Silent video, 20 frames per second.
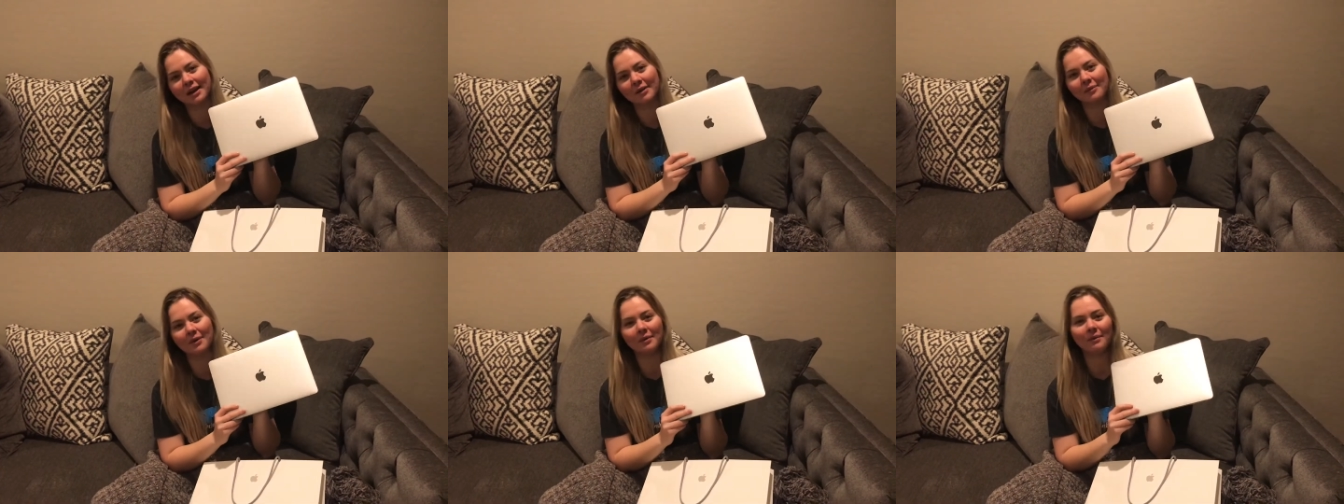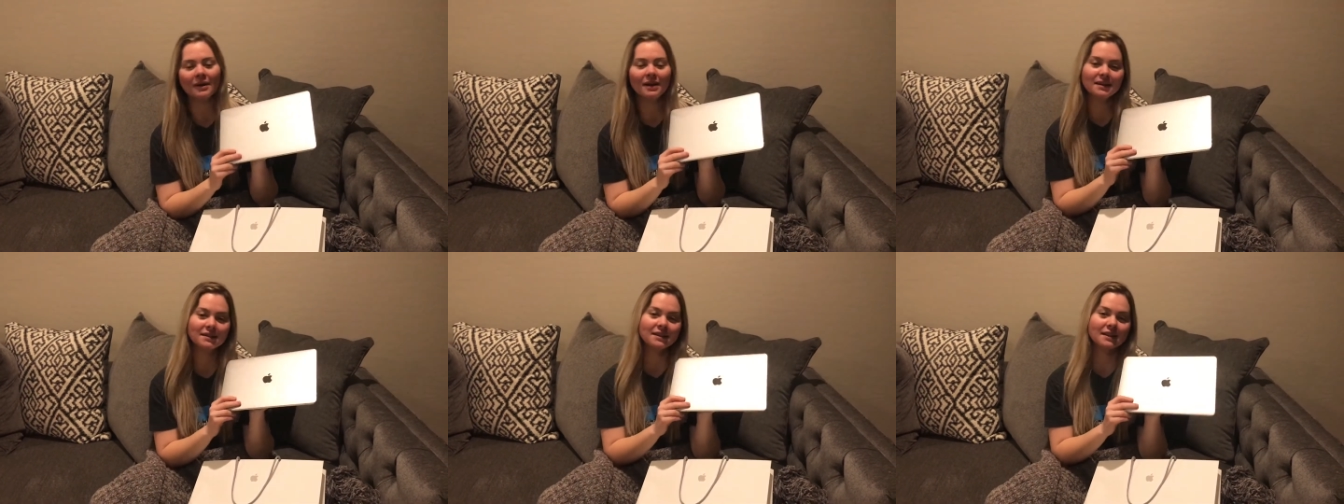and we
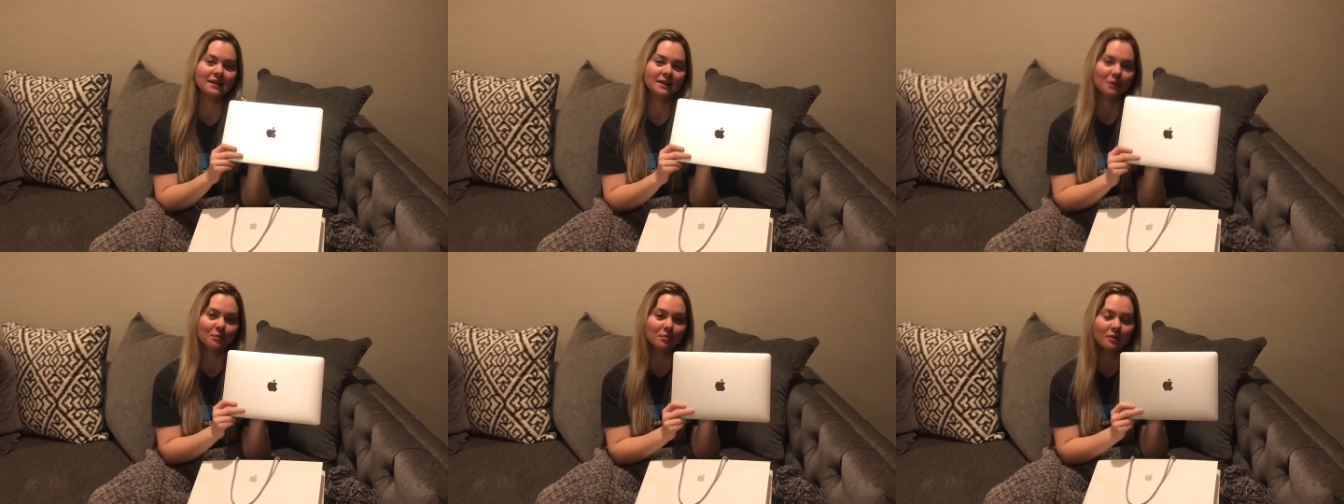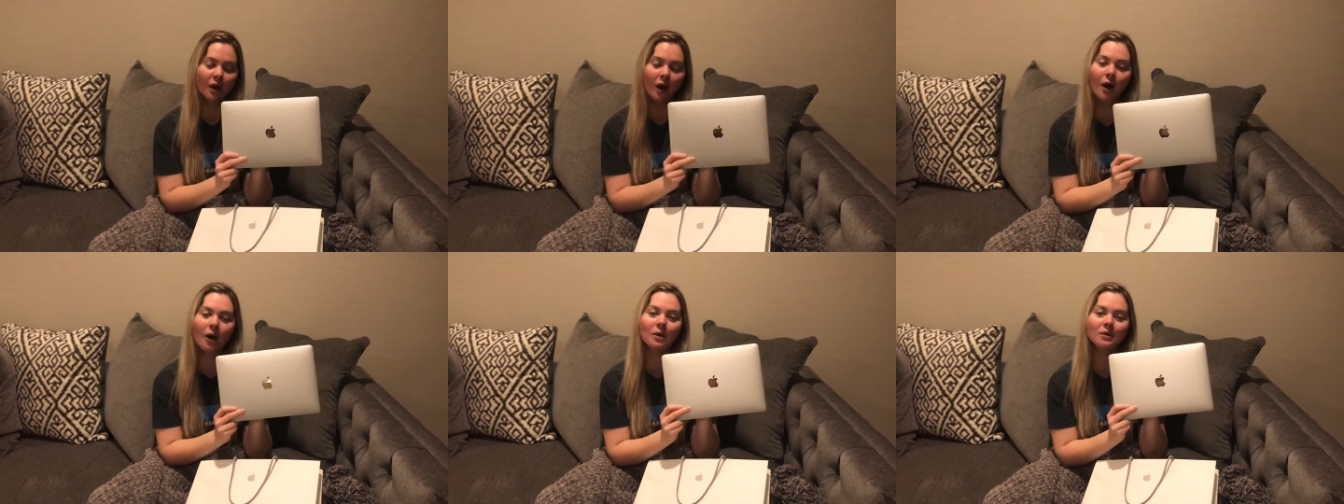wanted to get the
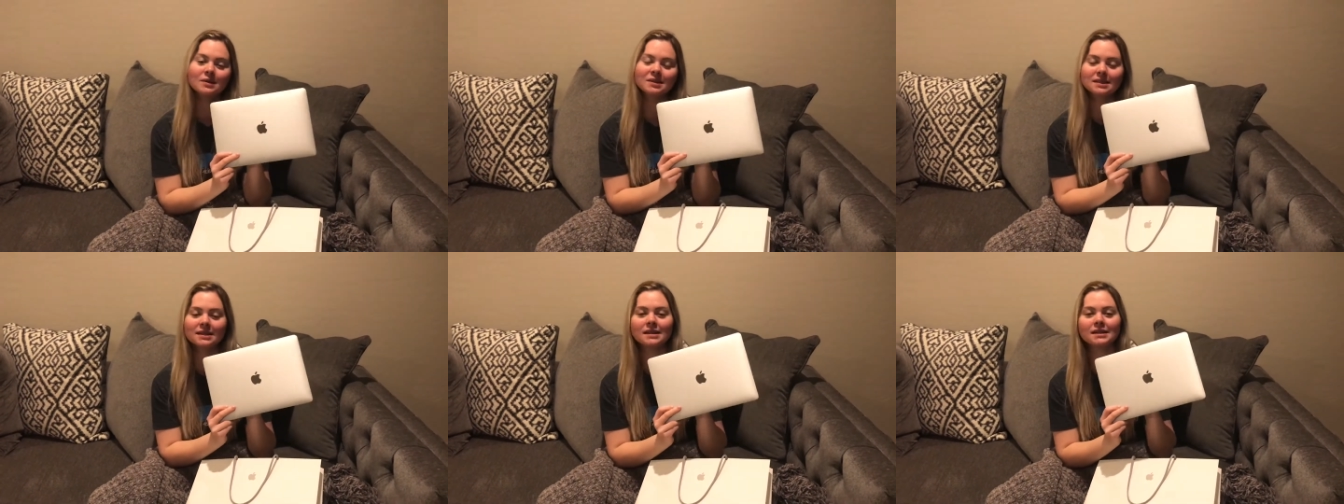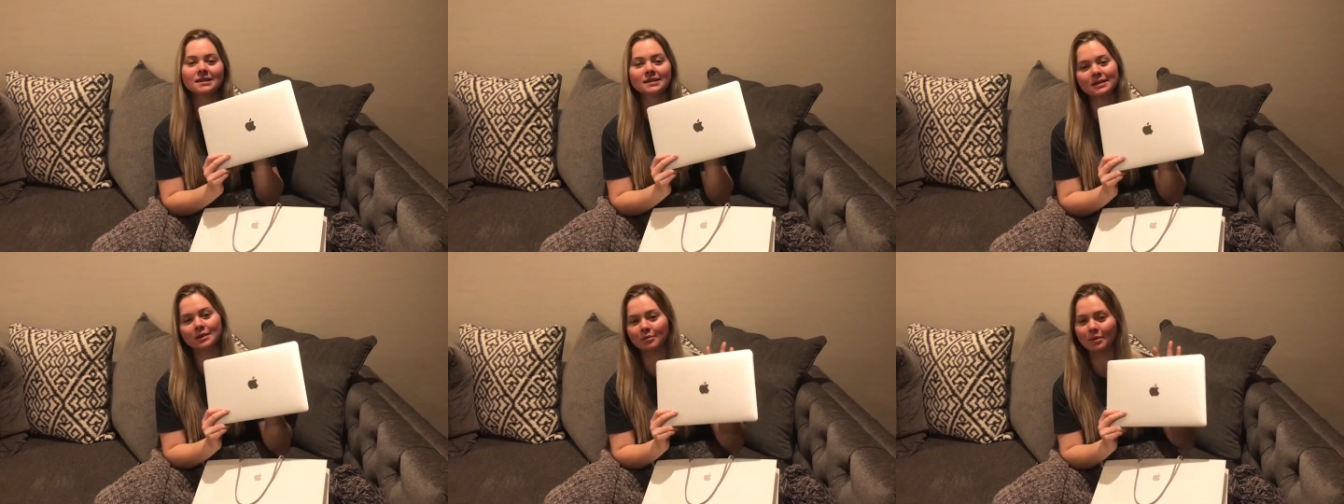Pro
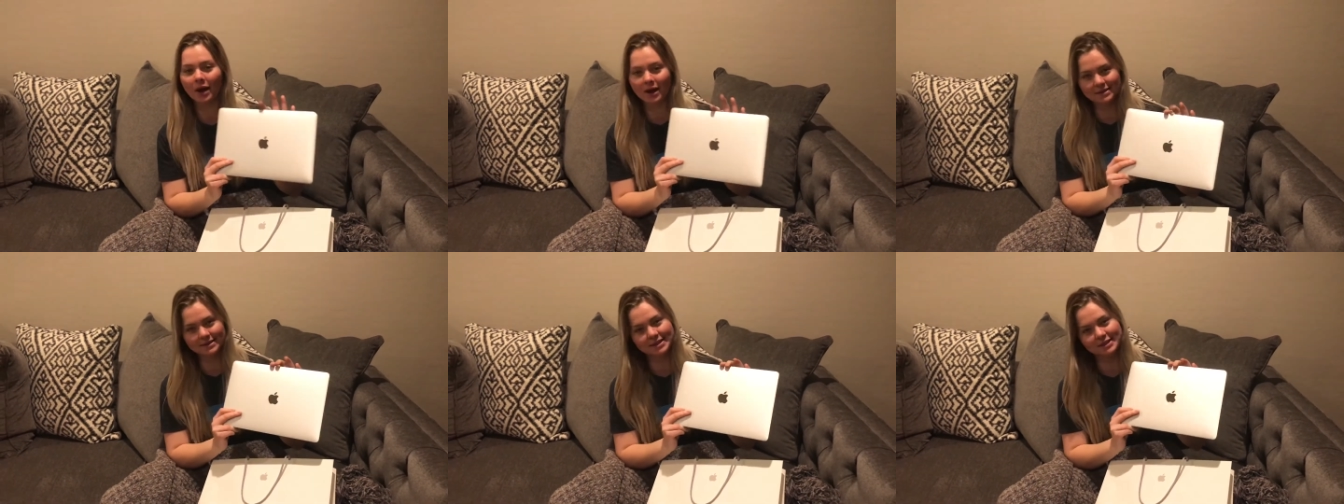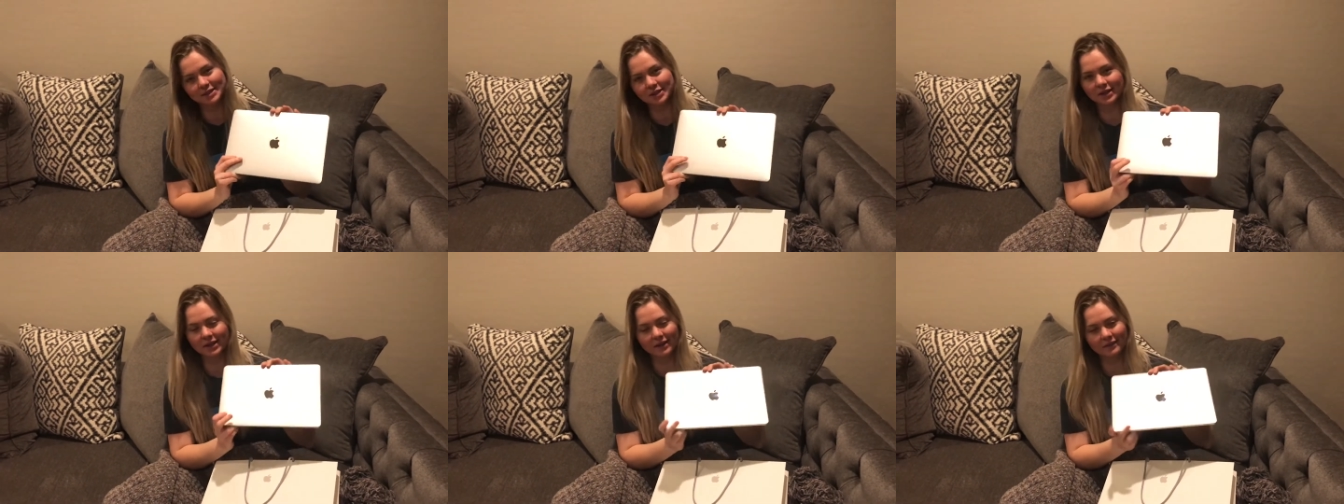since the
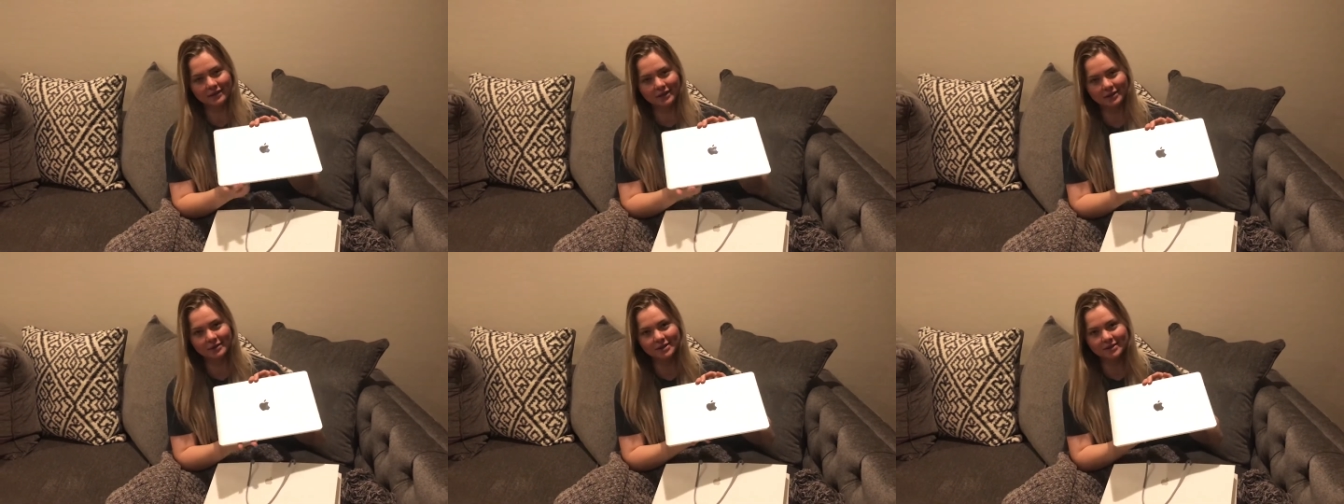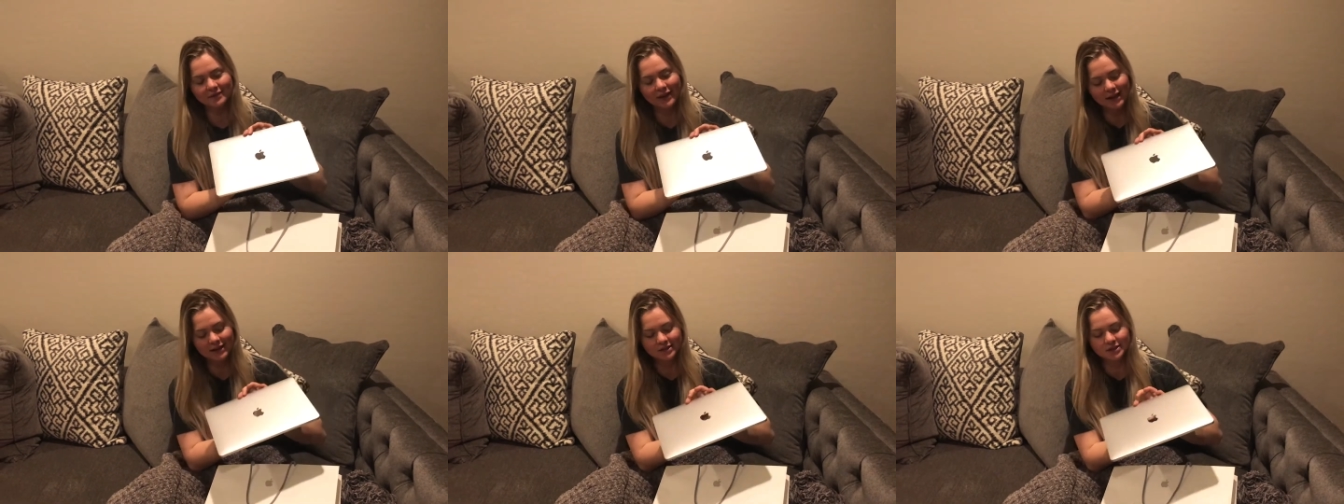processor and everything was
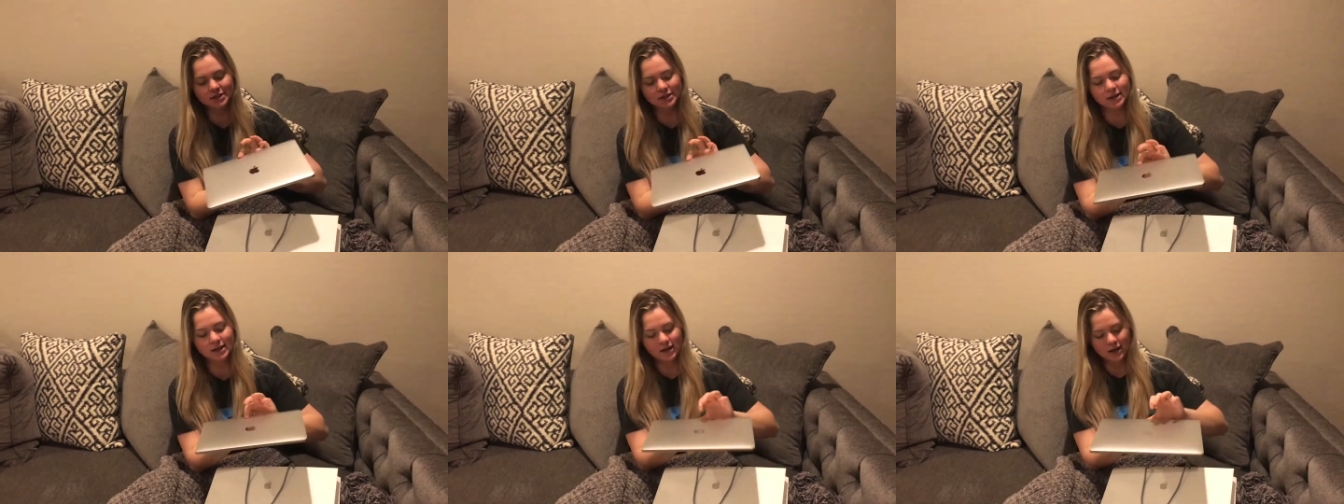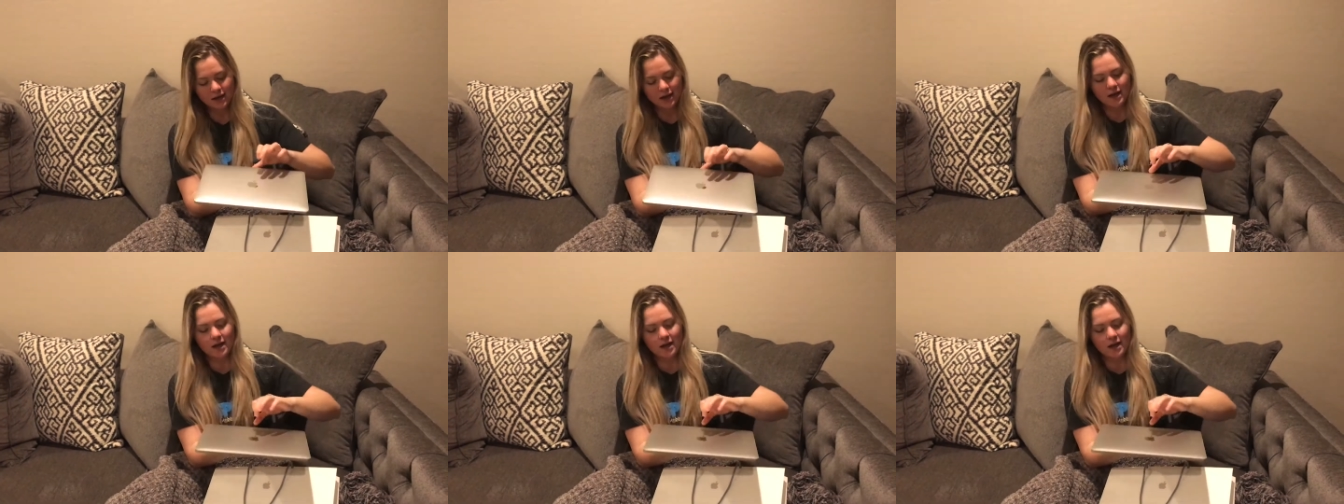faster.